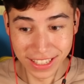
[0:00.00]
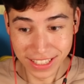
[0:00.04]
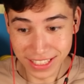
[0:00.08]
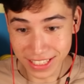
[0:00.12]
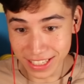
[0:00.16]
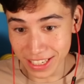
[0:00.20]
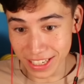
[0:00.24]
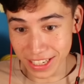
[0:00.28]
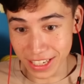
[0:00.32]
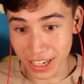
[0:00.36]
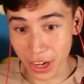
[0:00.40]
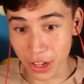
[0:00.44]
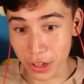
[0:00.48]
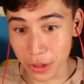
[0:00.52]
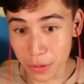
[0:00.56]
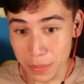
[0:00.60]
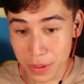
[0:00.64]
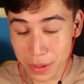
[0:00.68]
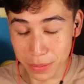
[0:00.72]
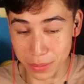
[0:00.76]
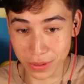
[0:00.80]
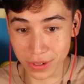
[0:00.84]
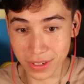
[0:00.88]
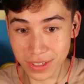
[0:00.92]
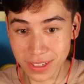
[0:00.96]
seeing other
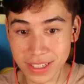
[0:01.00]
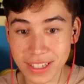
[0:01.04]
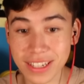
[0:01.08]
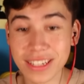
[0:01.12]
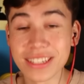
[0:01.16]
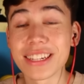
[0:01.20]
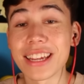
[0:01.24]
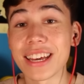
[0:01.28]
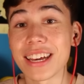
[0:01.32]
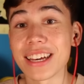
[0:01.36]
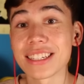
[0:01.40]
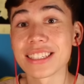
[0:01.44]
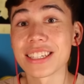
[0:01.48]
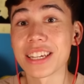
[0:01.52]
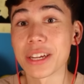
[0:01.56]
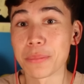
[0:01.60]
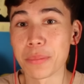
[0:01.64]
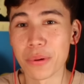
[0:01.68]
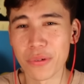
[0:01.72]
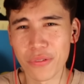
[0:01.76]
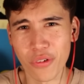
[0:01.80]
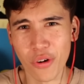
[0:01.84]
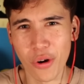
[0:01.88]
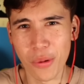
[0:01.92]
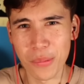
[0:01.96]
people dance, like
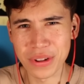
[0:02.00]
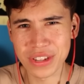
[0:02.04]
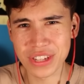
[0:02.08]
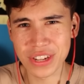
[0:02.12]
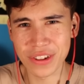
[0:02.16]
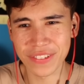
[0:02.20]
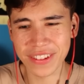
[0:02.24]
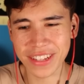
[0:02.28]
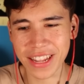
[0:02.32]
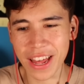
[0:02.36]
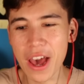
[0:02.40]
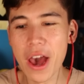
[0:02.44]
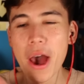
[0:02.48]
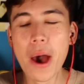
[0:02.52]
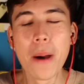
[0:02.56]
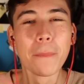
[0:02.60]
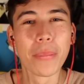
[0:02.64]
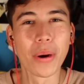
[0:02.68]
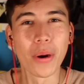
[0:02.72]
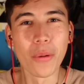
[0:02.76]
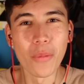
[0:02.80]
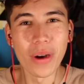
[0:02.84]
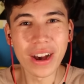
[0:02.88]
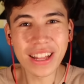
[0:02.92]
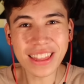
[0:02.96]
perform and stuff like that.
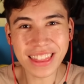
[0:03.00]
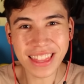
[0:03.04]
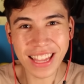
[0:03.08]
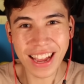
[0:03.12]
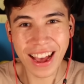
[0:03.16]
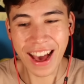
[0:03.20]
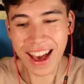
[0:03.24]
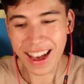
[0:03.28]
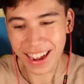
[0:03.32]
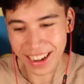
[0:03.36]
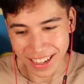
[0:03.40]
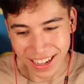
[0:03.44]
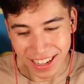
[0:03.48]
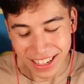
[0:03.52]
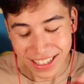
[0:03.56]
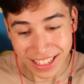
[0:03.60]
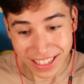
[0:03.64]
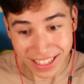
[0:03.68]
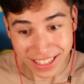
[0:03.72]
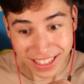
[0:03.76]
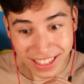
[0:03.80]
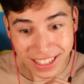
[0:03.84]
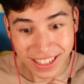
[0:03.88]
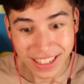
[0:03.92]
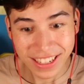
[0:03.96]
But what the heck?
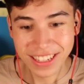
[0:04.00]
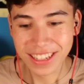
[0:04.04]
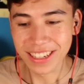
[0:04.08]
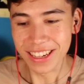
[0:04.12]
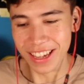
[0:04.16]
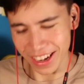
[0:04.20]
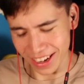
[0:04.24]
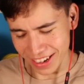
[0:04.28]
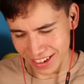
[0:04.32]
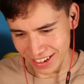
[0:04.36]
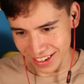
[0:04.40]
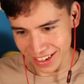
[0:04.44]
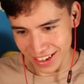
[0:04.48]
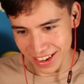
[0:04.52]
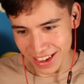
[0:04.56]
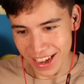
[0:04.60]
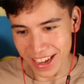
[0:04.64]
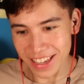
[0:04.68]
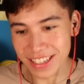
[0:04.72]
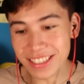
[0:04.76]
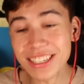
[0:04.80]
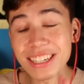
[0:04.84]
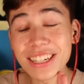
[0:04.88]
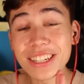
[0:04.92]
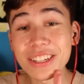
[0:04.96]
Like, okay.
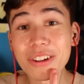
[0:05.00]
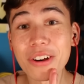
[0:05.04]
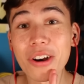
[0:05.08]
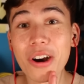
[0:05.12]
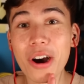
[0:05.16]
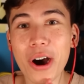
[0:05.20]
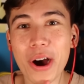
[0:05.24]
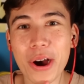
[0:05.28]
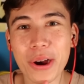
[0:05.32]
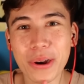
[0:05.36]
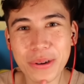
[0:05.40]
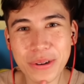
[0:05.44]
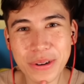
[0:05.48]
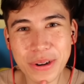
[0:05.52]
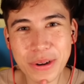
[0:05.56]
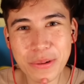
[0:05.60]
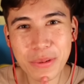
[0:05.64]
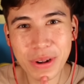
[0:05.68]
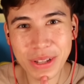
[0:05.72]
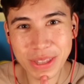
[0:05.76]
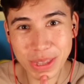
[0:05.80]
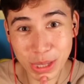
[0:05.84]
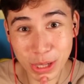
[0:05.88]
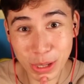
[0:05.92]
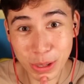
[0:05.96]
Isn't it a little awkward
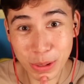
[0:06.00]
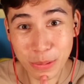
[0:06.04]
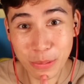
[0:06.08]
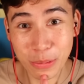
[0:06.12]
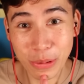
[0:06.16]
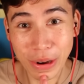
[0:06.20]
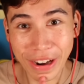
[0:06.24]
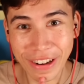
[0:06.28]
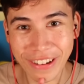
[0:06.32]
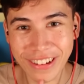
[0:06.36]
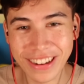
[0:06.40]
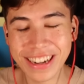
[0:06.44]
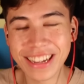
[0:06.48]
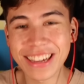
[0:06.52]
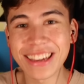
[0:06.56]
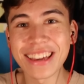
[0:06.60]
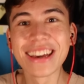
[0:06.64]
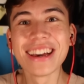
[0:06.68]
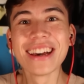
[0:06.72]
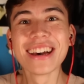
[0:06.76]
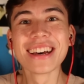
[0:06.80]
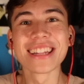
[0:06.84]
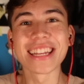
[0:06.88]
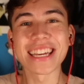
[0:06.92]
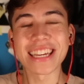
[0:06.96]
what they're wearing?
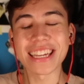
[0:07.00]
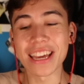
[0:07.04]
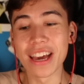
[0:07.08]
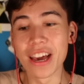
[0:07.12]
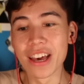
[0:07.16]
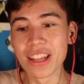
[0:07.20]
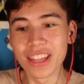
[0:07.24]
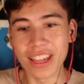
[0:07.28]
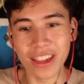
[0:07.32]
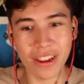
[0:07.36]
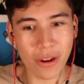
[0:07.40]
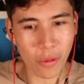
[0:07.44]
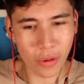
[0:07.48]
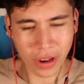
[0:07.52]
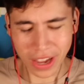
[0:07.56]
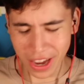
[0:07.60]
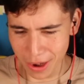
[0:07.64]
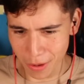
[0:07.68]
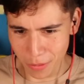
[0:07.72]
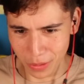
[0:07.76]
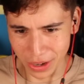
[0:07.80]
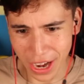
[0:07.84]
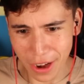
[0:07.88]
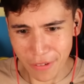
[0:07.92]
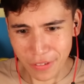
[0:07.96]
Like,
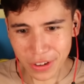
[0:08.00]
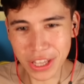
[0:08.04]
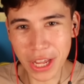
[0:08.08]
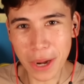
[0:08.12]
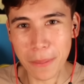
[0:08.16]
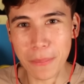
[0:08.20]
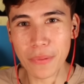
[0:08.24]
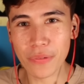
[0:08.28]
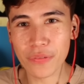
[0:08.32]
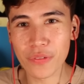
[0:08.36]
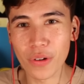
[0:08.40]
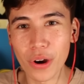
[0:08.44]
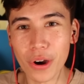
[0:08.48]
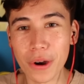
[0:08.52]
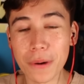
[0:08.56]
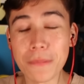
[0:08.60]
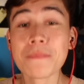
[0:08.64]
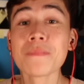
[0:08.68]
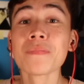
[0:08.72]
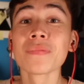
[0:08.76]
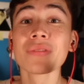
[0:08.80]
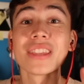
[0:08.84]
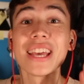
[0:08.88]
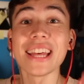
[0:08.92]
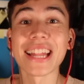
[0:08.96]
whenever they
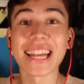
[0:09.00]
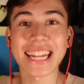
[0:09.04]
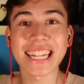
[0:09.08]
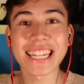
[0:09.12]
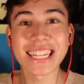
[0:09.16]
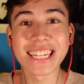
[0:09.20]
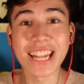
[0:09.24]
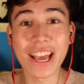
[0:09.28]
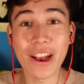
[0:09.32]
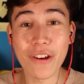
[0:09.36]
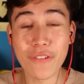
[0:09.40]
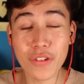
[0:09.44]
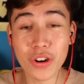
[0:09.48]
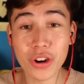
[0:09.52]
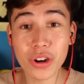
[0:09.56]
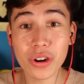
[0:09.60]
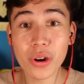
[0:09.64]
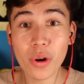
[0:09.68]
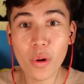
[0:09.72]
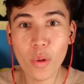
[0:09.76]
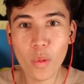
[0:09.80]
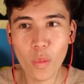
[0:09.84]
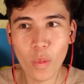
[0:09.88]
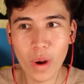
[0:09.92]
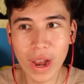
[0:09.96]
perform, they, like,
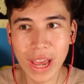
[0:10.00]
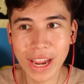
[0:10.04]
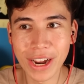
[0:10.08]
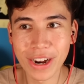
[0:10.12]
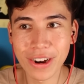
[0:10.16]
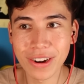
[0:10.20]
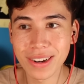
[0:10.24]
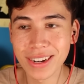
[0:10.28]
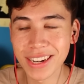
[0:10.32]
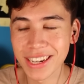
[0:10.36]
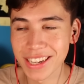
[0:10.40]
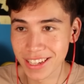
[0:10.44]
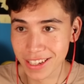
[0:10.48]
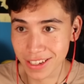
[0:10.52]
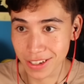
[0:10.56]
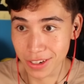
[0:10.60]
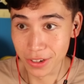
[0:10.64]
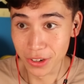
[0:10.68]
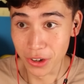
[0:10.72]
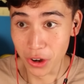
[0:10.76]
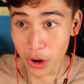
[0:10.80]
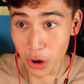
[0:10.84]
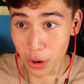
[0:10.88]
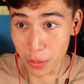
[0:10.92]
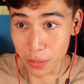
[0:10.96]
never wear
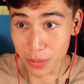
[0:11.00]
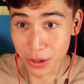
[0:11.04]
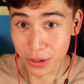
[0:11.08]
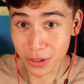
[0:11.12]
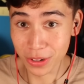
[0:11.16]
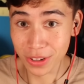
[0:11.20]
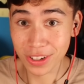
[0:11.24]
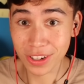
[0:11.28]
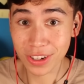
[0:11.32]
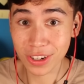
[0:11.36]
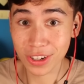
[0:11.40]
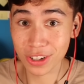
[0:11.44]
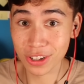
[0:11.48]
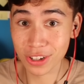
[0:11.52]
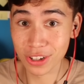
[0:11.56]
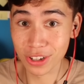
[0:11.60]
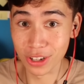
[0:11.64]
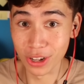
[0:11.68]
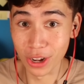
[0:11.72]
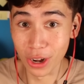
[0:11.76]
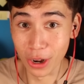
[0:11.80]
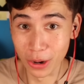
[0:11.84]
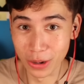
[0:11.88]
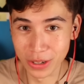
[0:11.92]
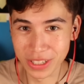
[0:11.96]
normal
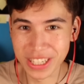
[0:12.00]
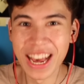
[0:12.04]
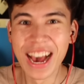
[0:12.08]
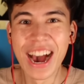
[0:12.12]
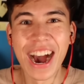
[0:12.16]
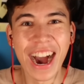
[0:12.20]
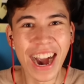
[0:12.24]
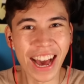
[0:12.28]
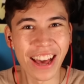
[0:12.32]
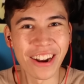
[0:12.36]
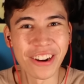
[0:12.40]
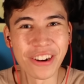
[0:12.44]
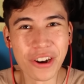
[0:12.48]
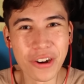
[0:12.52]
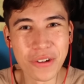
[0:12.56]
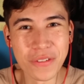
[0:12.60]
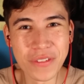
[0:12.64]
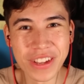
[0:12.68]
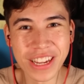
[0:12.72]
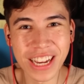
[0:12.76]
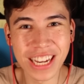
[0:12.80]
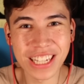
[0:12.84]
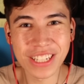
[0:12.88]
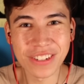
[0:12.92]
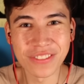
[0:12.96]
clothes. I don't know if
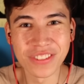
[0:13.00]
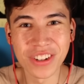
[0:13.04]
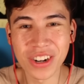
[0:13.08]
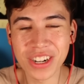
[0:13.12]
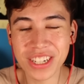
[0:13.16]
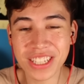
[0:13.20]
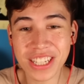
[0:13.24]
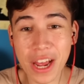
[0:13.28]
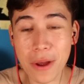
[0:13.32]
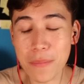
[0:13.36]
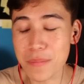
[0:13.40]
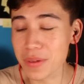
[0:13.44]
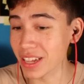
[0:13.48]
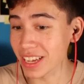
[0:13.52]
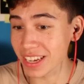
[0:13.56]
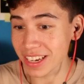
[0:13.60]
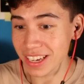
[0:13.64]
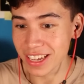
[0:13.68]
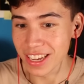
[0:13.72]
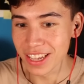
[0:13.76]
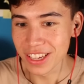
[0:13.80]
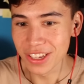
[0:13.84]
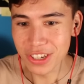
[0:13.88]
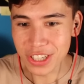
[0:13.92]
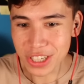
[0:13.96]
you guys have noticed that, but,
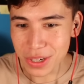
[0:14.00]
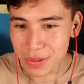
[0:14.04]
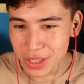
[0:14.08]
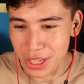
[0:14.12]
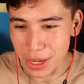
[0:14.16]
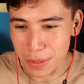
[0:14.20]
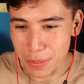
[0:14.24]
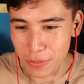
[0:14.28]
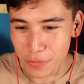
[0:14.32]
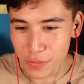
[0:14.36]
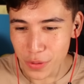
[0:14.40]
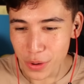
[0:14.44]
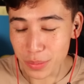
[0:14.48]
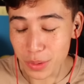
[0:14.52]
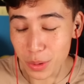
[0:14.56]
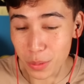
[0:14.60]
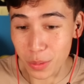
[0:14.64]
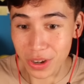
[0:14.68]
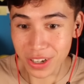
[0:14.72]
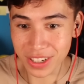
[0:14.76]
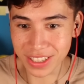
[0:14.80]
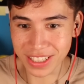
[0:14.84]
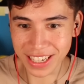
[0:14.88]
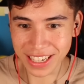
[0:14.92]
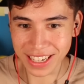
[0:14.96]
like, usually when they perform, they're
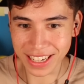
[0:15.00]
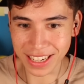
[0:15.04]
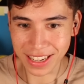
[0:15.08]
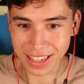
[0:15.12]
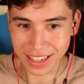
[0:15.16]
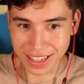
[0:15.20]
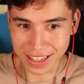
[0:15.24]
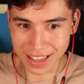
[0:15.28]
wearing, like,